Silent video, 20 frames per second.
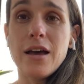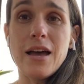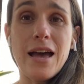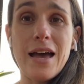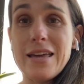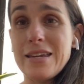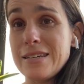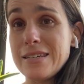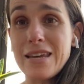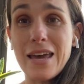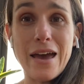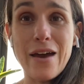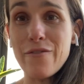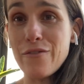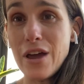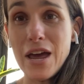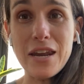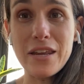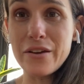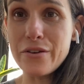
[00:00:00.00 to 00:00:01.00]
and
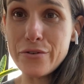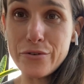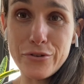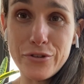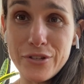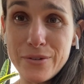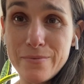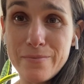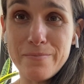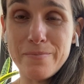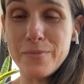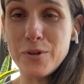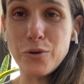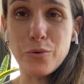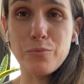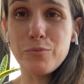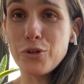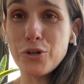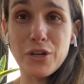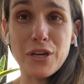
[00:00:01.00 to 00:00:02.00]
any other,
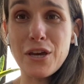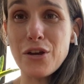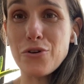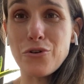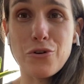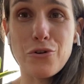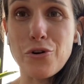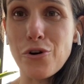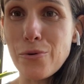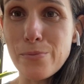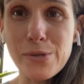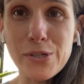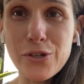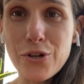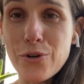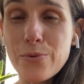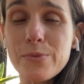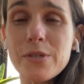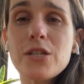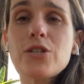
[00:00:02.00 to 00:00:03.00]
looking at your
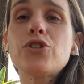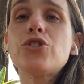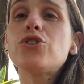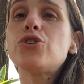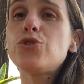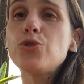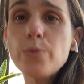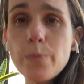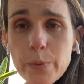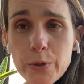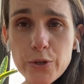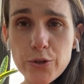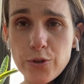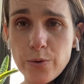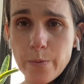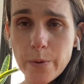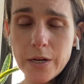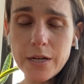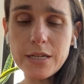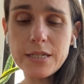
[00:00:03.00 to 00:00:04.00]
chromosomes. It's super,
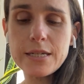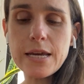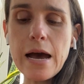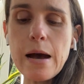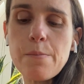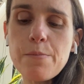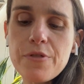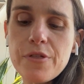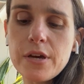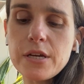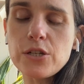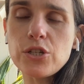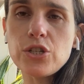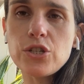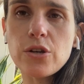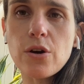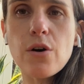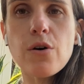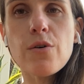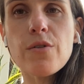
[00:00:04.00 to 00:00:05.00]
super in depth. And
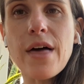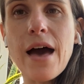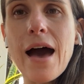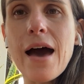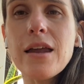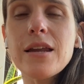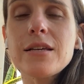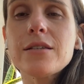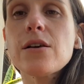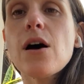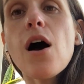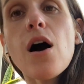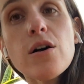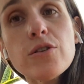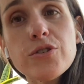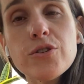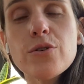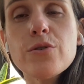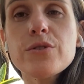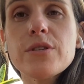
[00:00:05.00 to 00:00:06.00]
so that is
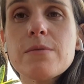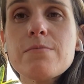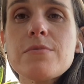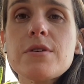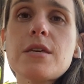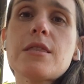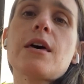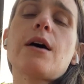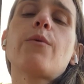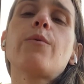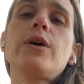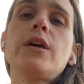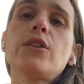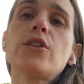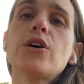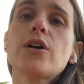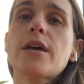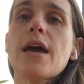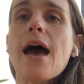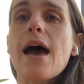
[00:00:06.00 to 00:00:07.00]
also something that we
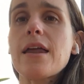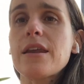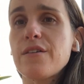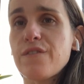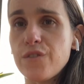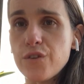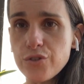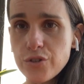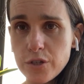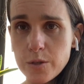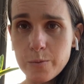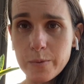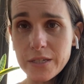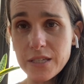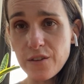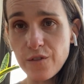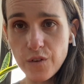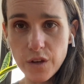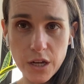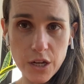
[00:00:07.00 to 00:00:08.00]
look at if there's a
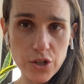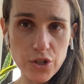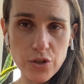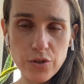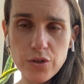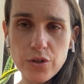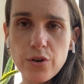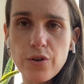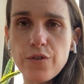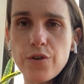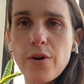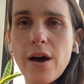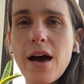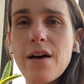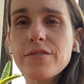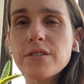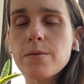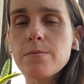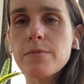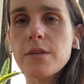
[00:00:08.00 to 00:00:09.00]
specific issue. So if you
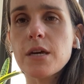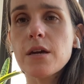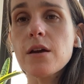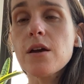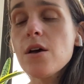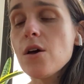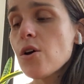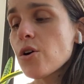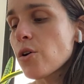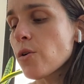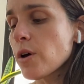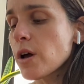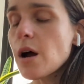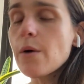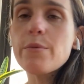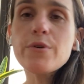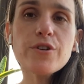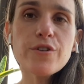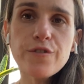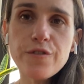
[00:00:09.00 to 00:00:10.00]
have something going
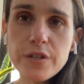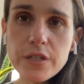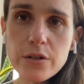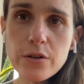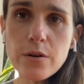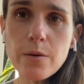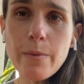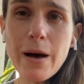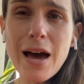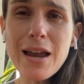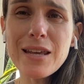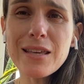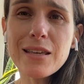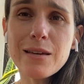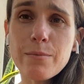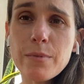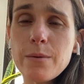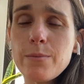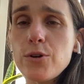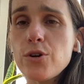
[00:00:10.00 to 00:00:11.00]
on with your physical body,
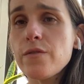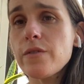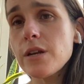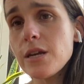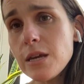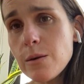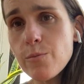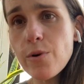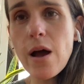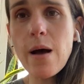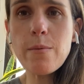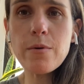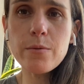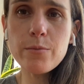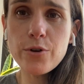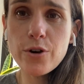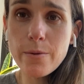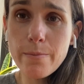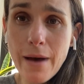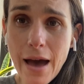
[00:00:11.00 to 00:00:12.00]
like maybe you have a knee
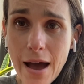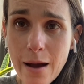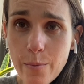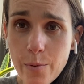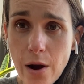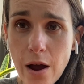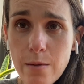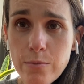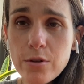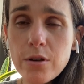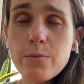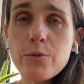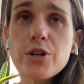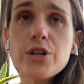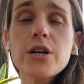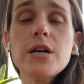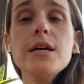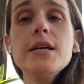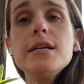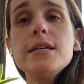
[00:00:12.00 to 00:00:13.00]
problem or a back problem
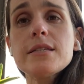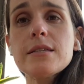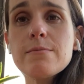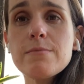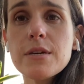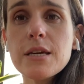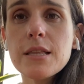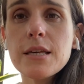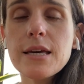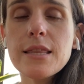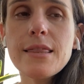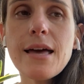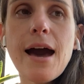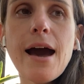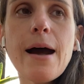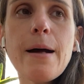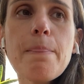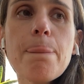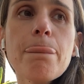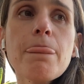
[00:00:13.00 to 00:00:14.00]
or something like
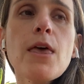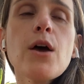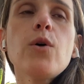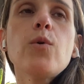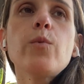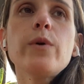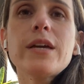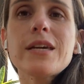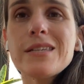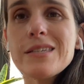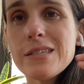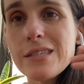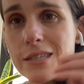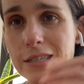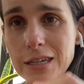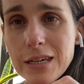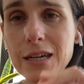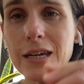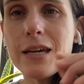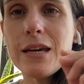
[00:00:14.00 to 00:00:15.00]
that, we can
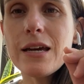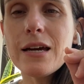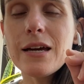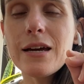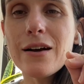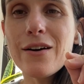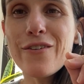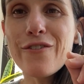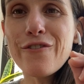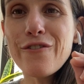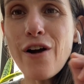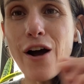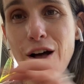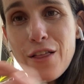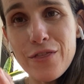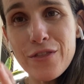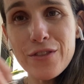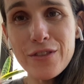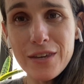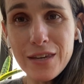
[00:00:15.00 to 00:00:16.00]
see
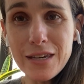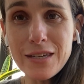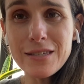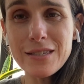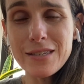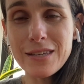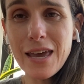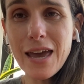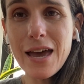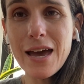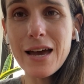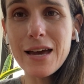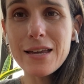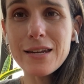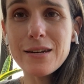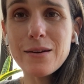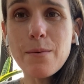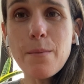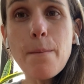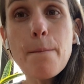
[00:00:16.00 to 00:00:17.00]
on the
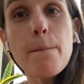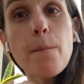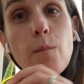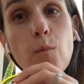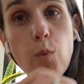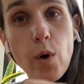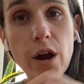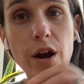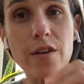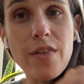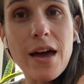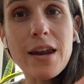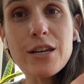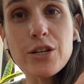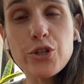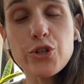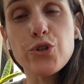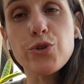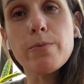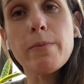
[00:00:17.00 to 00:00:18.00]
scan where that
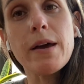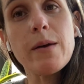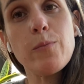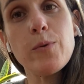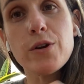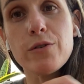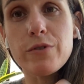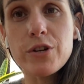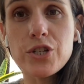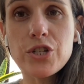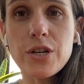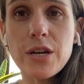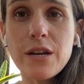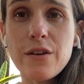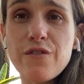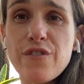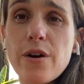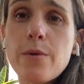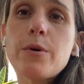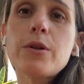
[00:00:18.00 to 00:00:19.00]
issue might be
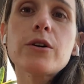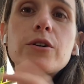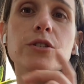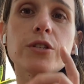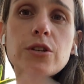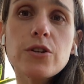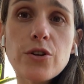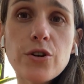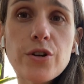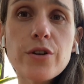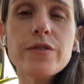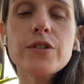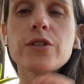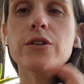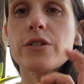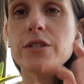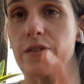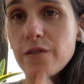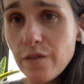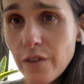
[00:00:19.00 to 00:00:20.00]
originating from. It looks at nerves, it
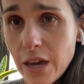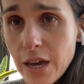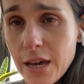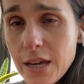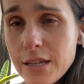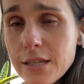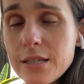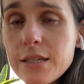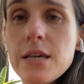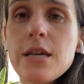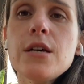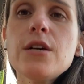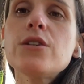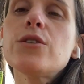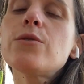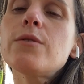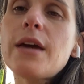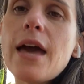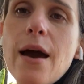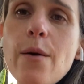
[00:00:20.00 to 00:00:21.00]
looks at veins.
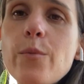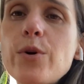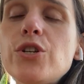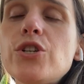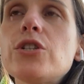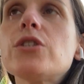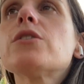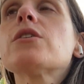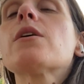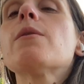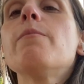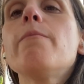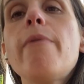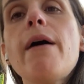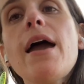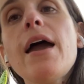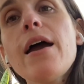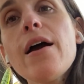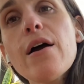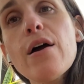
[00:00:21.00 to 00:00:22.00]
So again, we just
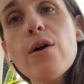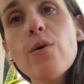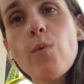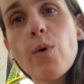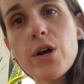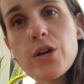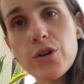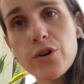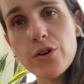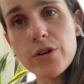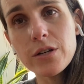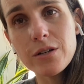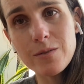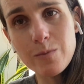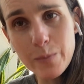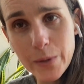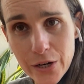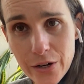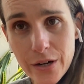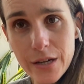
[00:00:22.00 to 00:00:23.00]
compare what you're
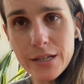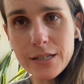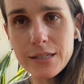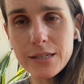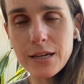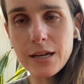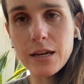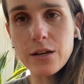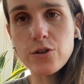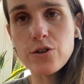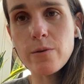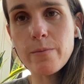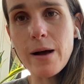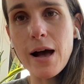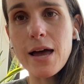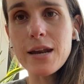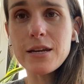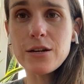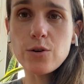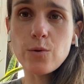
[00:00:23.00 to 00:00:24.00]
experiencing in your
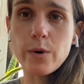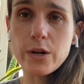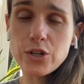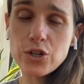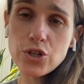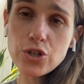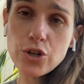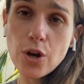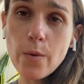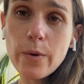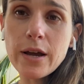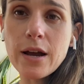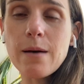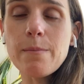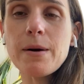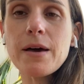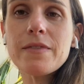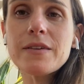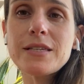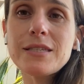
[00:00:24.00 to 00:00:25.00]
body to what's showing
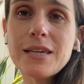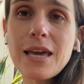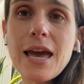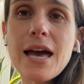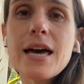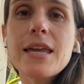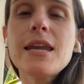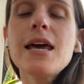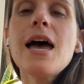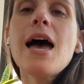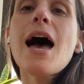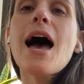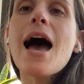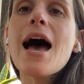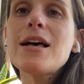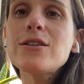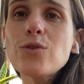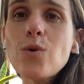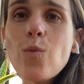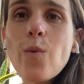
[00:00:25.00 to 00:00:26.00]
up on the scan
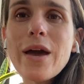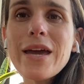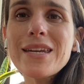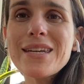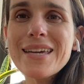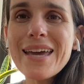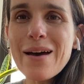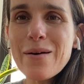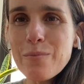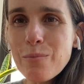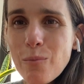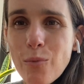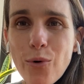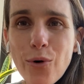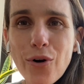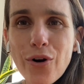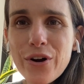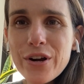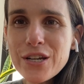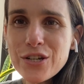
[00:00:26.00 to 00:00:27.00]
as a way to get
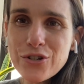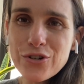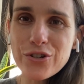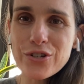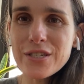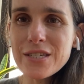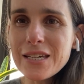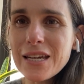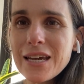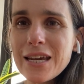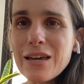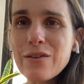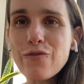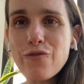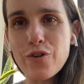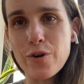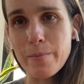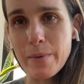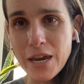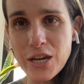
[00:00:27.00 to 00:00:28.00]
more interesting
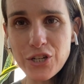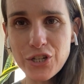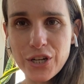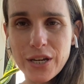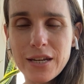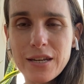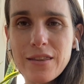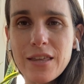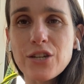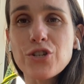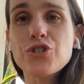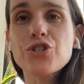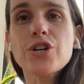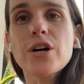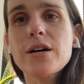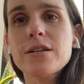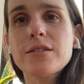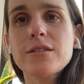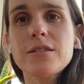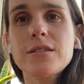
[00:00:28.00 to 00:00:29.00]
information than
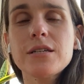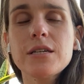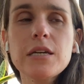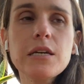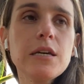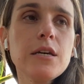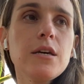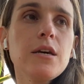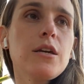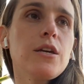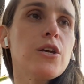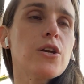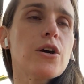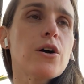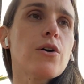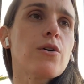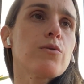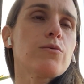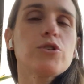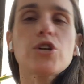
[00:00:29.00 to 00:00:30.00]
just, you
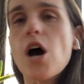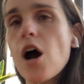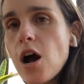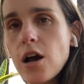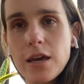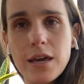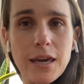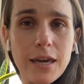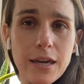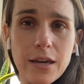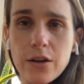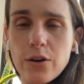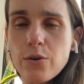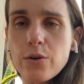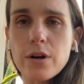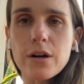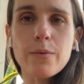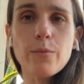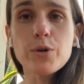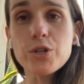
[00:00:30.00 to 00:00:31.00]
know, talking,
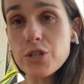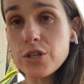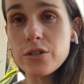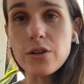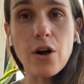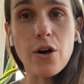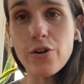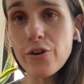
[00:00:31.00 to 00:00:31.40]
or which is all